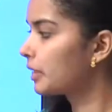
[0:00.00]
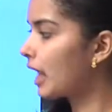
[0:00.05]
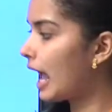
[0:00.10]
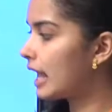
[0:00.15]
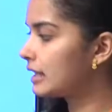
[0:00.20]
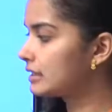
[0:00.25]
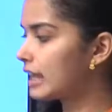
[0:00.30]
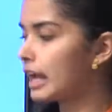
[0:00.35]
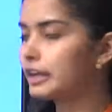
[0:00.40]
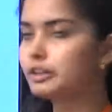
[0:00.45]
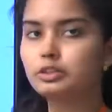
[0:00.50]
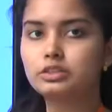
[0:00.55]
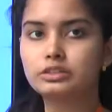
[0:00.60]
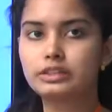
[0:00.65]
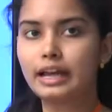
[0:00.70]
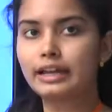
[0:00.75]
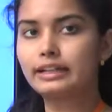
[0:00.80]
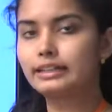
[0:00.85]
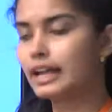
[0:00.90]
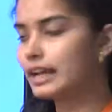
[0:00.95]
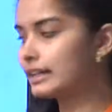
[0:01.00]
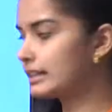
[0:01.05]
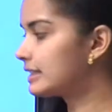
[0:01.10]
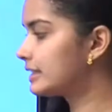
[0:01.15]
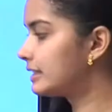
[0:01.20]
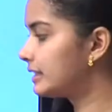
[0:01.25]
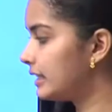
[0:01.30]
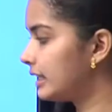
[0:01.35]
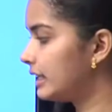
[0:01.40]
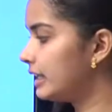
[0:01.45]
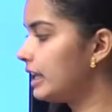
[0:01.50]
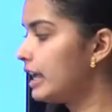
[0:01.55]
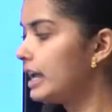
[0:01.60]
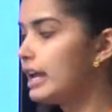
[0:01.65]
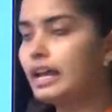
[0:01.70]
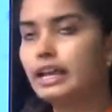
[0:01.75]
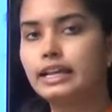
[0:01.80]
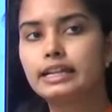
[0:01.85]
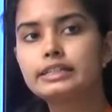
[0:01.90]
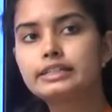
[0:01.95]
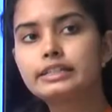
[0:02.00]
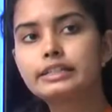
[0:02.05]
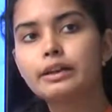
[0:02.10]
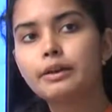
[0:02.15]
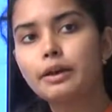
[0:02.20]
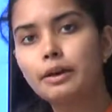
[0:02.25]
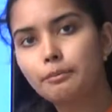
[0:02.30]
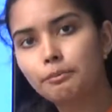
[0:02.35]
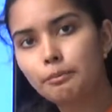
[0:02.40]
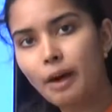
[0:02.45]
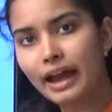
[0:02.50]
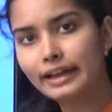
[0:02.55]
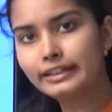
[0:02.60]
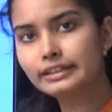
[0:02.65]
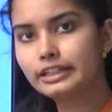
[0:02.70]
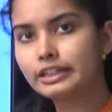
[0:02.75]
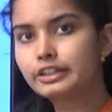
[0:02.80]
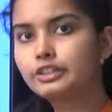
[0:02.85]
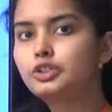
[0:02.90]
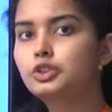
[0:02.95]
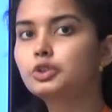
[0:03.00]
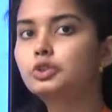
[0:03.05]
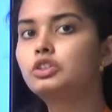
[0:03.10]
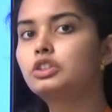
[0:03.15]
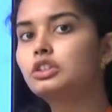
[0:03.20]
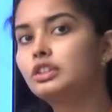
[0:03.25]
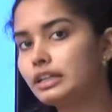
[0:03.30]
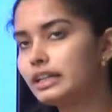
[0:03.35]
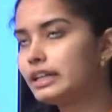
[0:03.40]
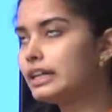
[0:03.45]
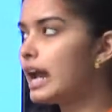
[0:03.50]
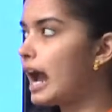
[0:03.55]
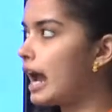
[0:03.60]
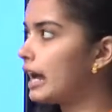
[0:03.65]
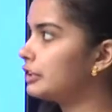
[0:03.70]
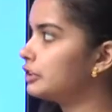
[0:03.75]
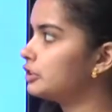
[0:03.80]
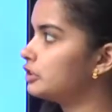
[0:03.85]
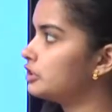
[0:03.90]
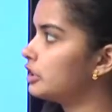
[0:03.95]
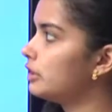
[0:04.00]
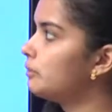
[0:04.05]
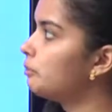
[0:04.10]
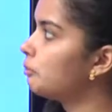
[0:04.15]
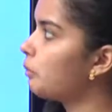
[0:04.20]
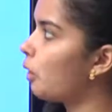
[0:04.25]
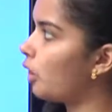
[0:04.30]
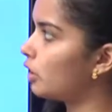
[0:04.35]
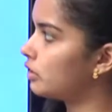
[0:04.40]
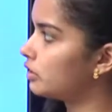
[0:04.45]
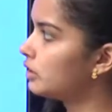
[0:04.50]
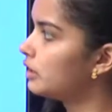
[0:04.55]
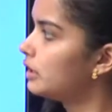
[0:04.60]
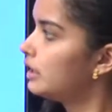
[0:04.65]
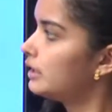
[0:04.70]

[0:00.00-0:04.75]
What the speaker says: and cytosine, that is C, is binded to 3 hydrogen bond.